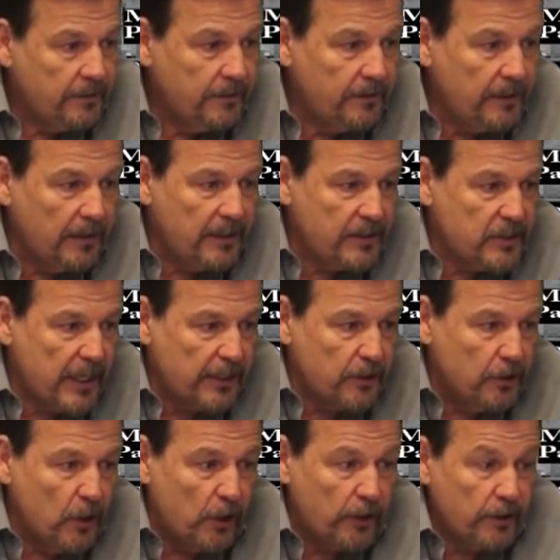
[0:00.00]
Now let's take a
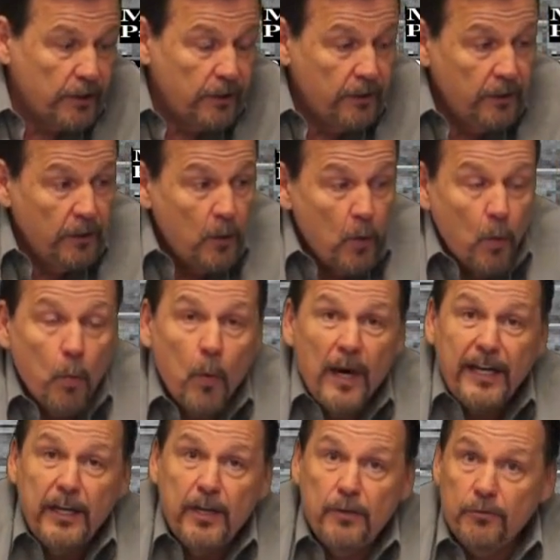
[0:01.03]
look.
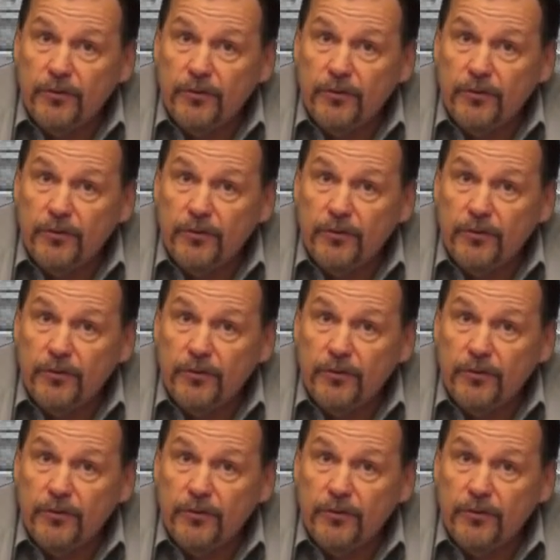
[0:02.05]
What do you